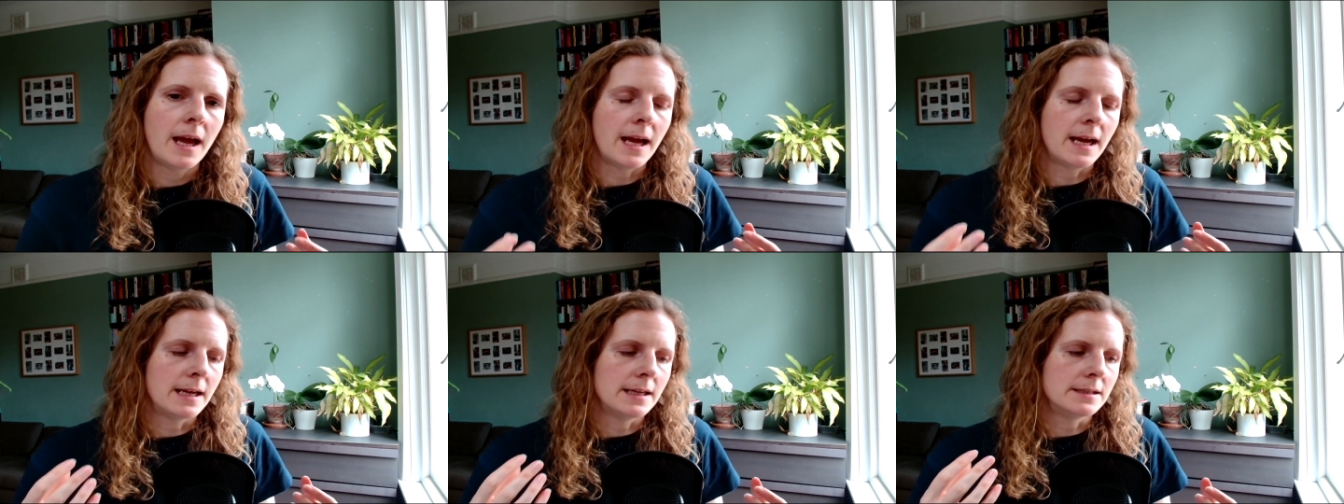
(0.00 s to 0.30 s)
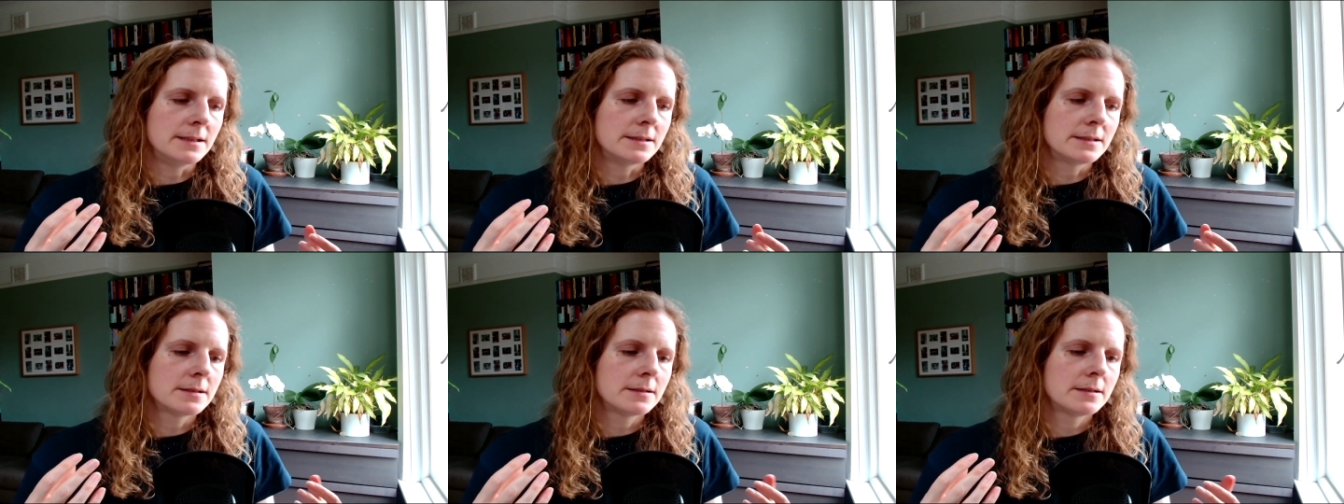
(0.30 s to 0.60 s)

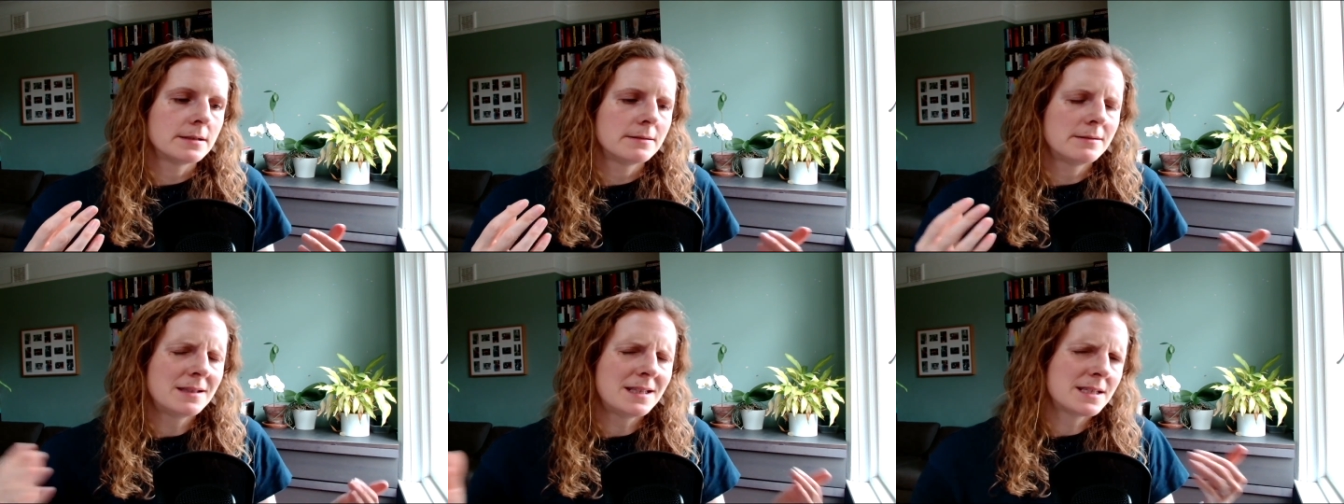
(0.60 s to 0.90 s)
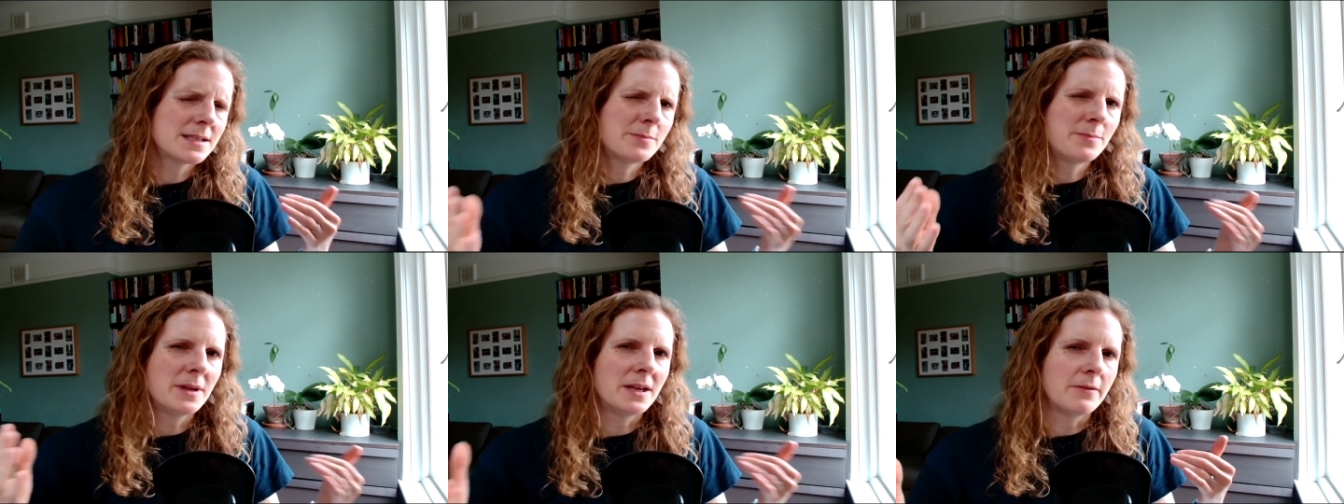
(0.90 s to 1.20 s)
And
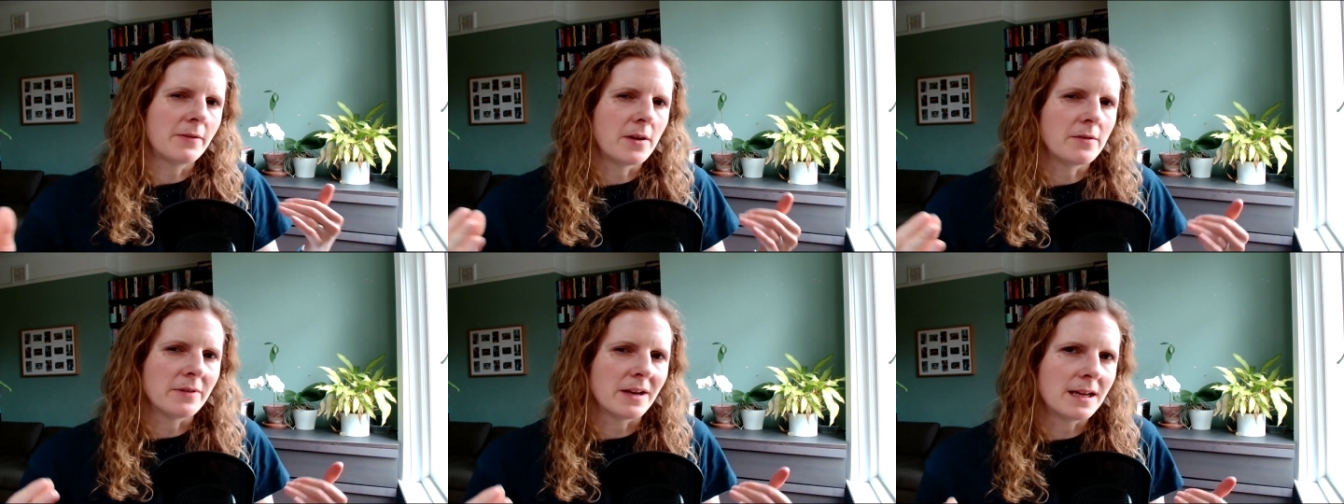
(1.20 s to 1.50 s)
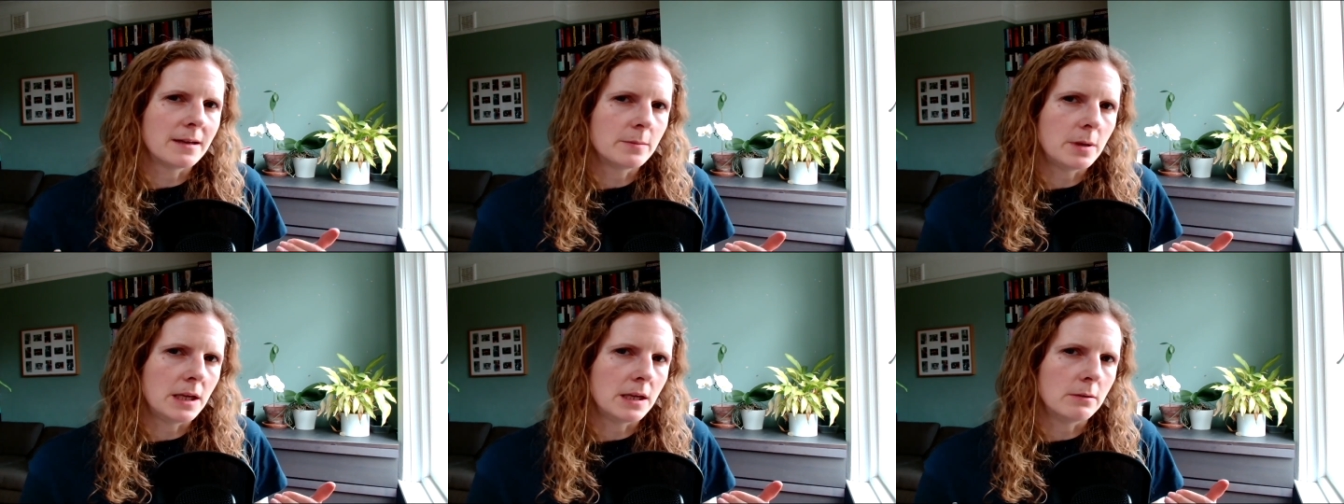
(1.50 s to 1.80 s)
there's a bit of
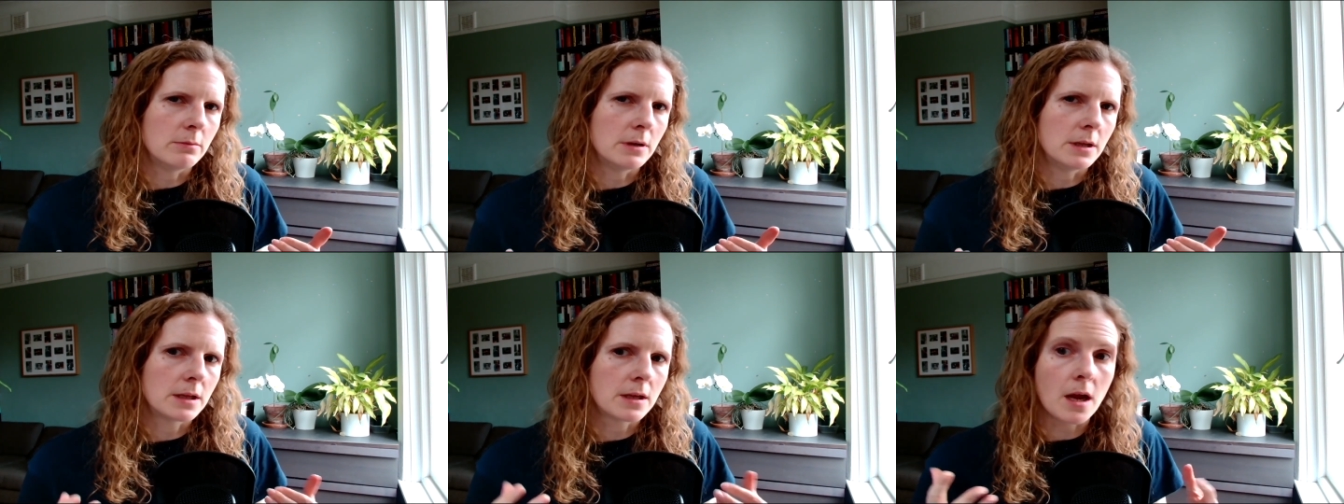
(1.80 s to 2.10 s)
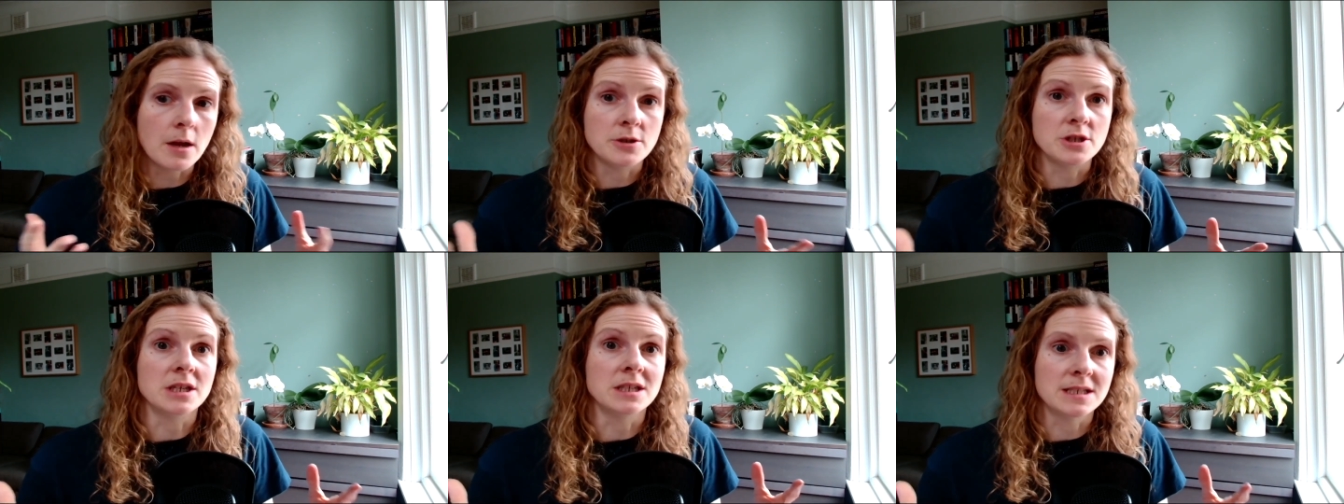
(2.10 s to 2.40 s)
overlap here with
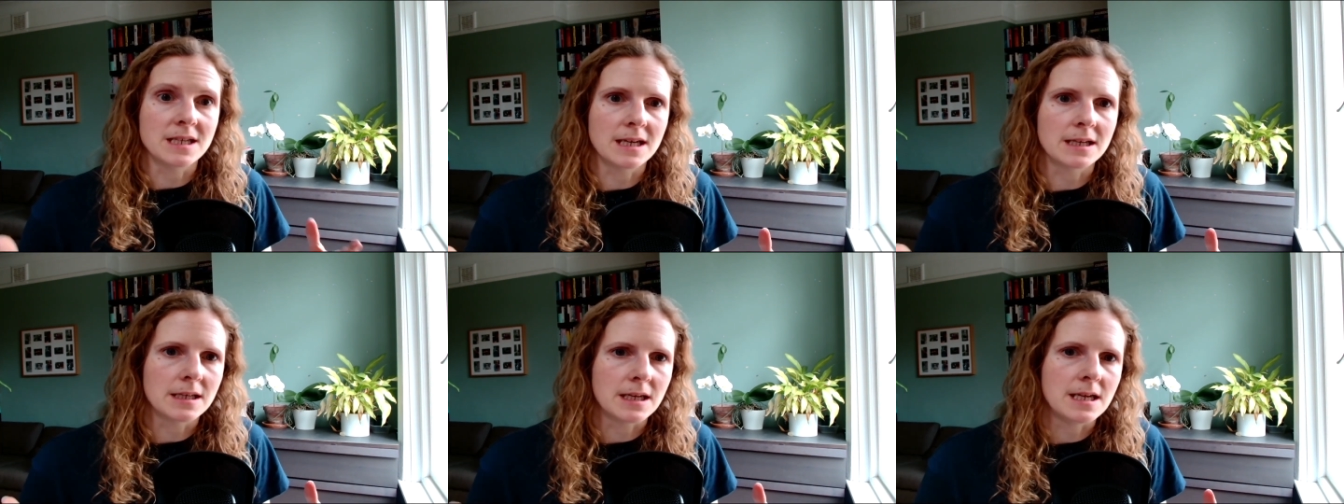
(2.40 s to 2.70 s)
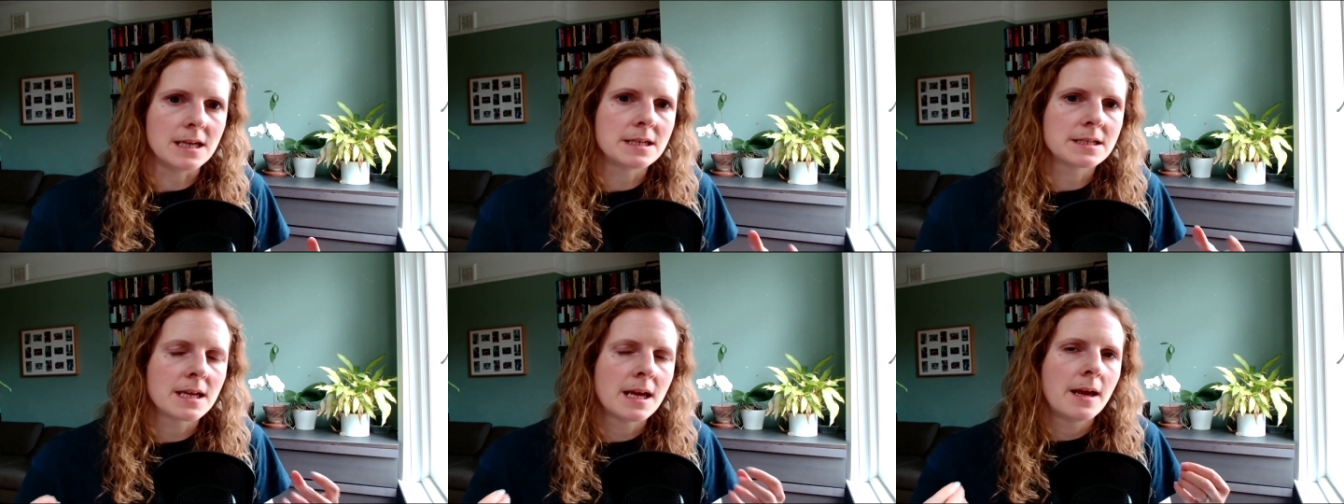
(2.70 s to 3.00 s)
coaching
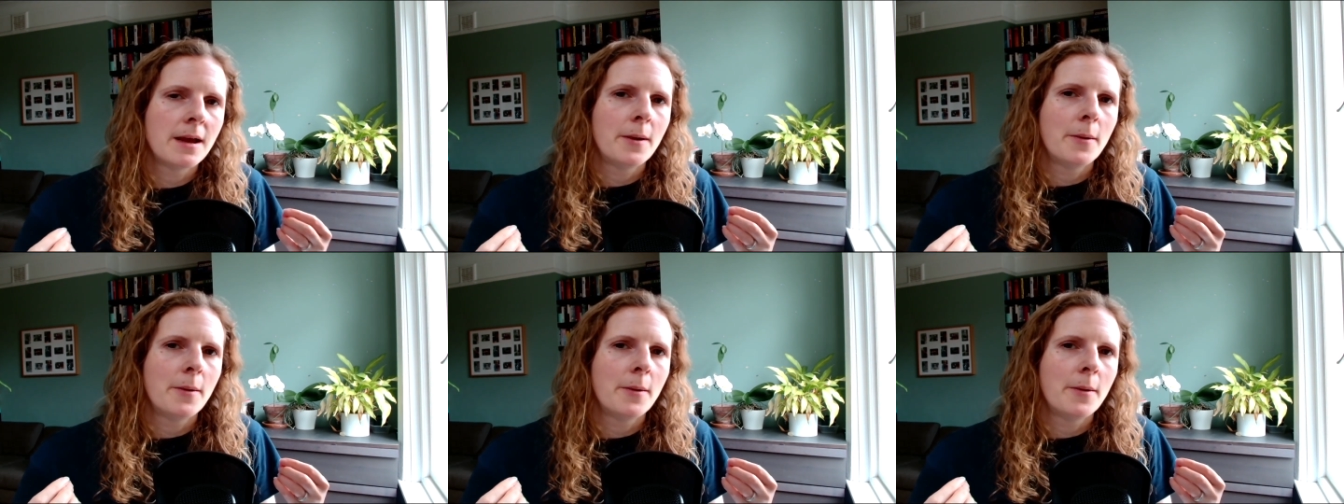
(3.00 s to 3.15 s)
techniques,